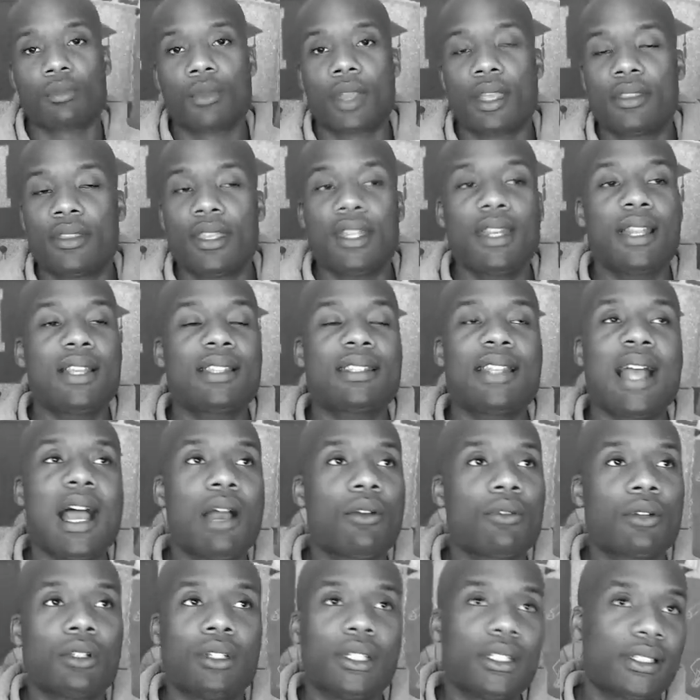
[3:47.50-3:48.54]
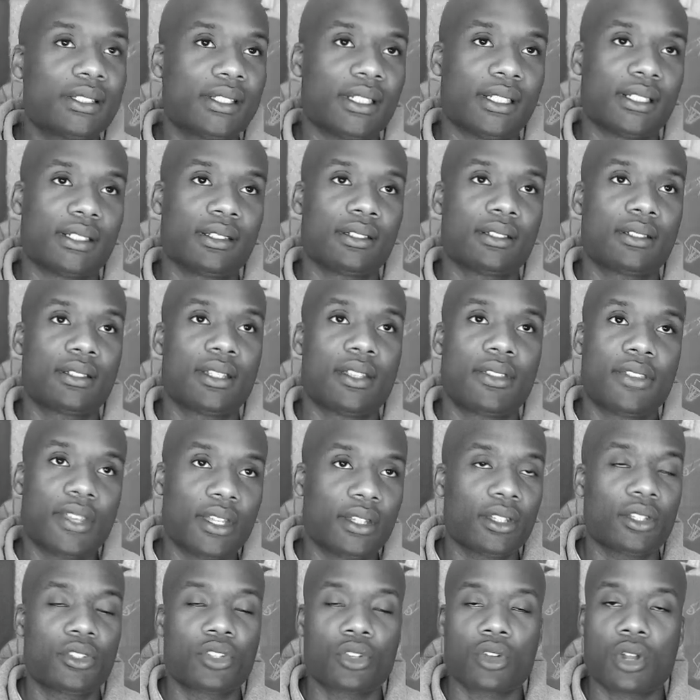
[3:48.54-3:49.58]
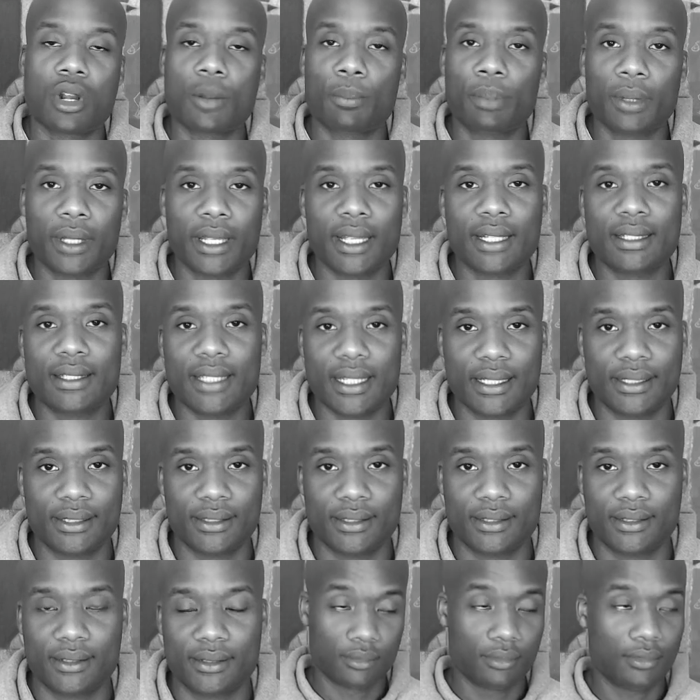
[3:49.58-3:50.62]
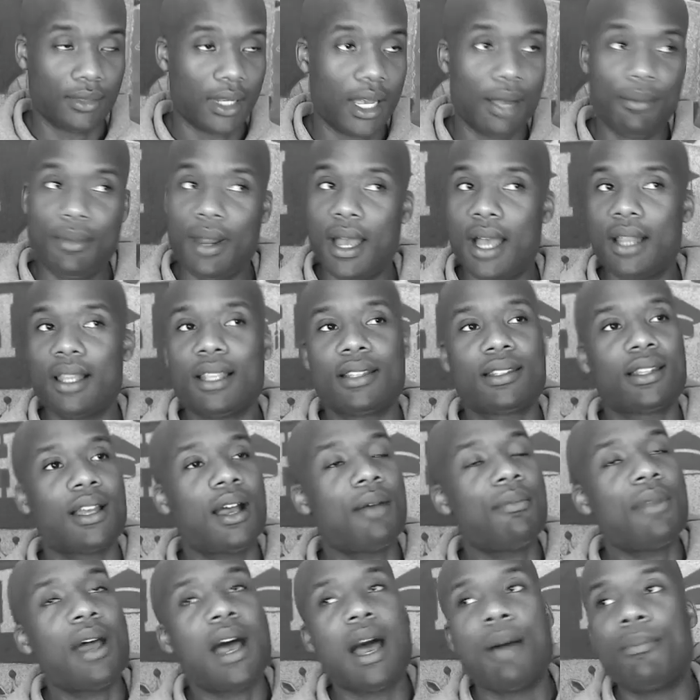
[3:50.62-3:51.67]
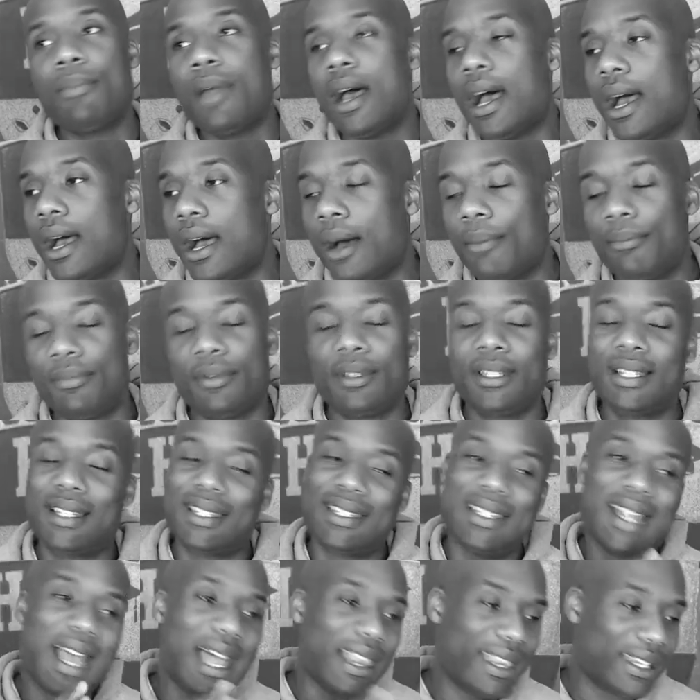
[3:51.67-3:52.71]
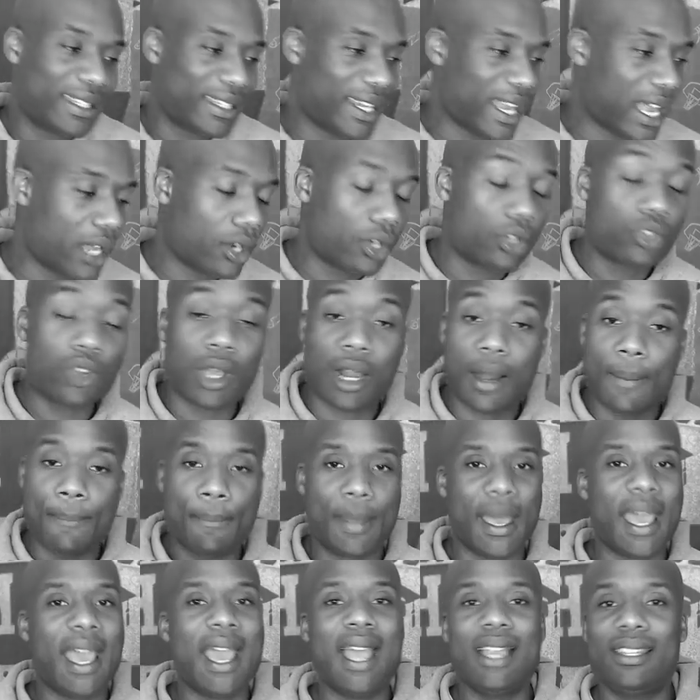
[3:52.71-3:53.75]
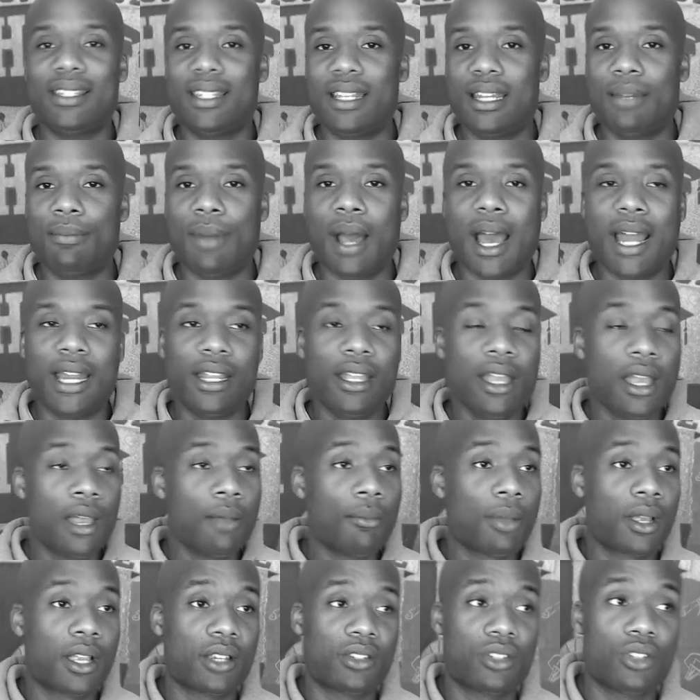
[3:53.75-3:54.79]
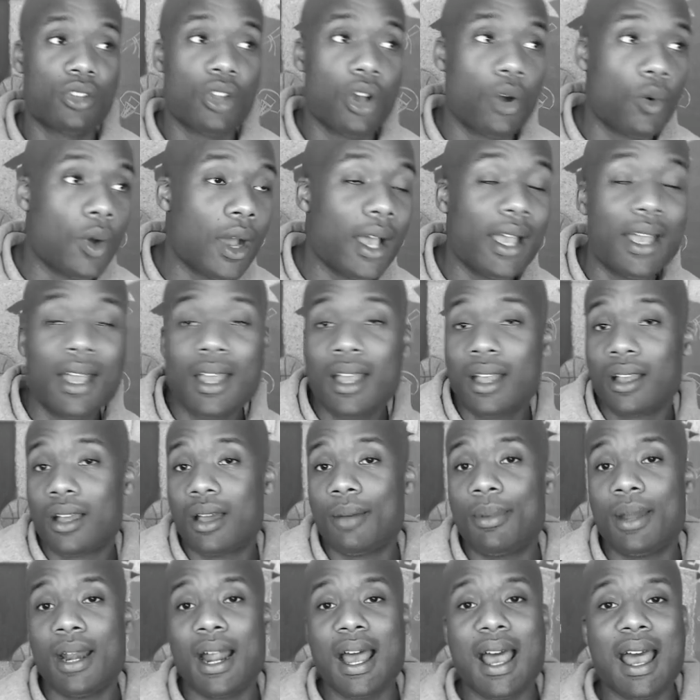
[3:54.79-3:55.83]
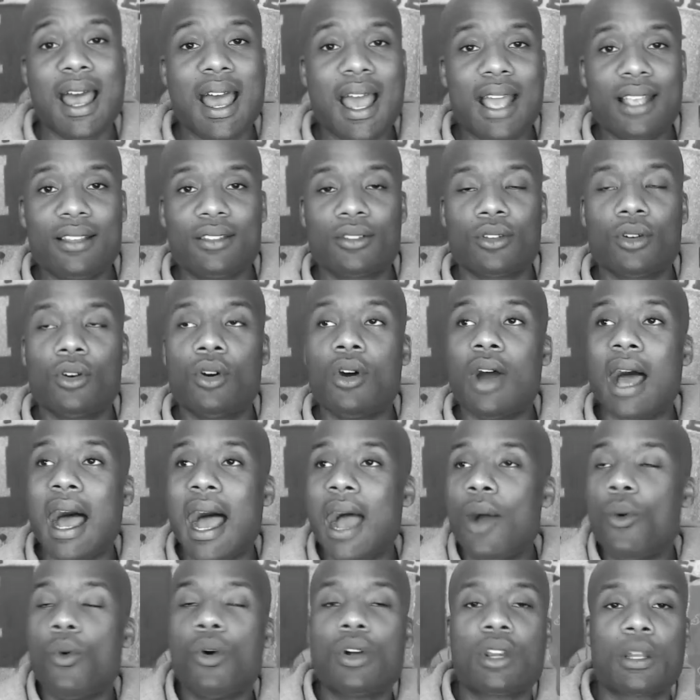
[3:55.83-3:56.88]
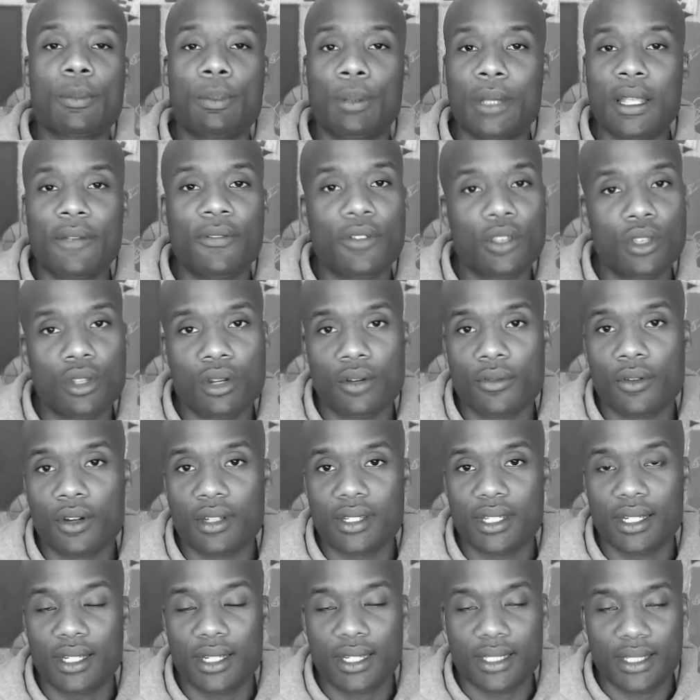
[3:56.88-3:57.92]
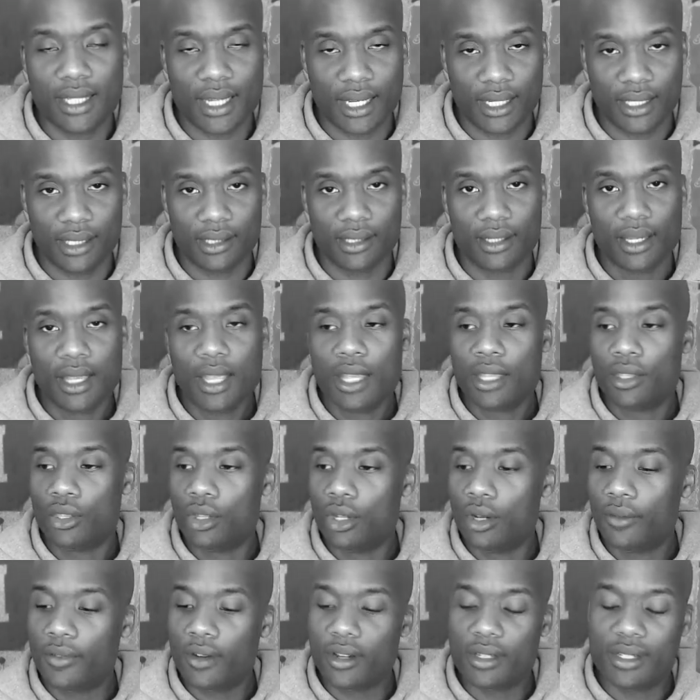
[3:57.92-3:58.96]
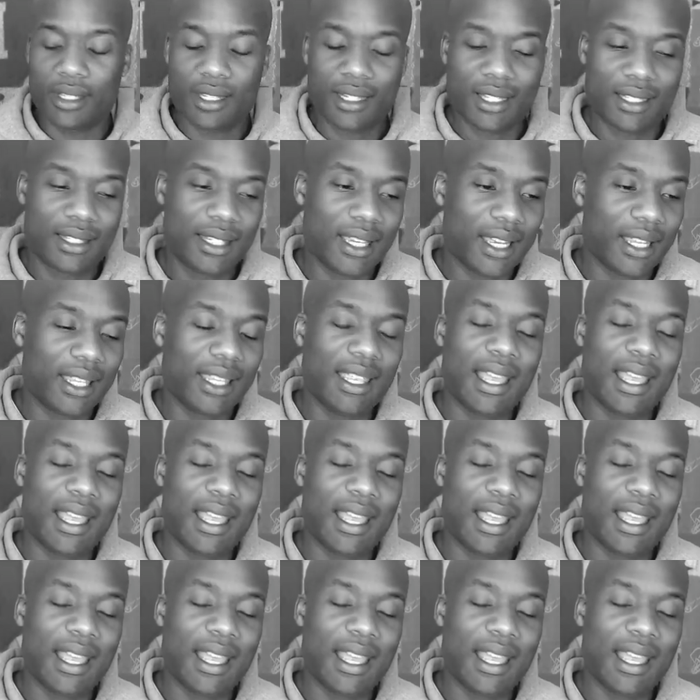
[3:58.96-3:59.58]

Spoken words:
then it's not realistic to think that you're going to play at Texas. This is not the channel to try to bash anybody, because you know what? Coming out of high school, I wanted to play for University of Kentucky. University of Kentucky